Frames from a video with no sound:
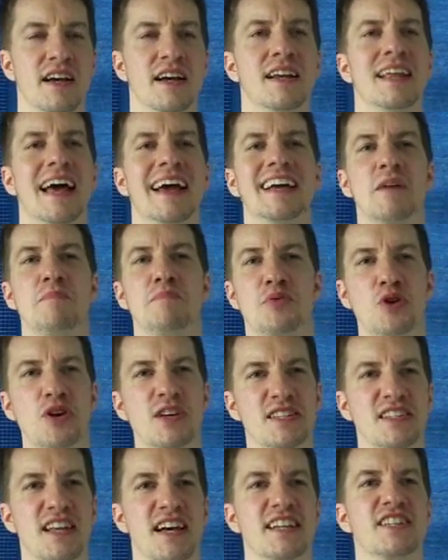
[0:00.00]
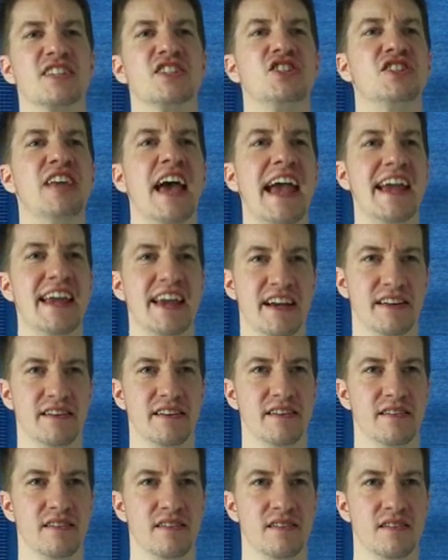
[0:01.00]
and like a prisoner stay
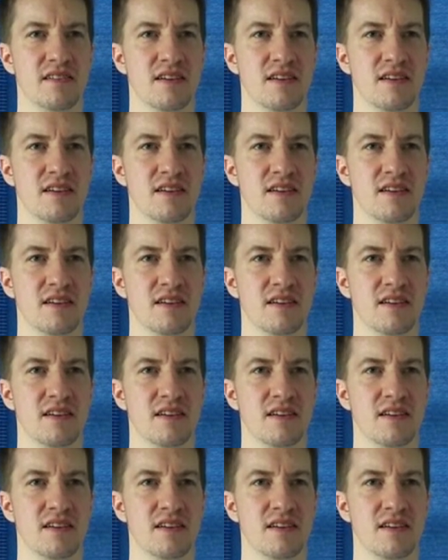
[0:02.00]
in?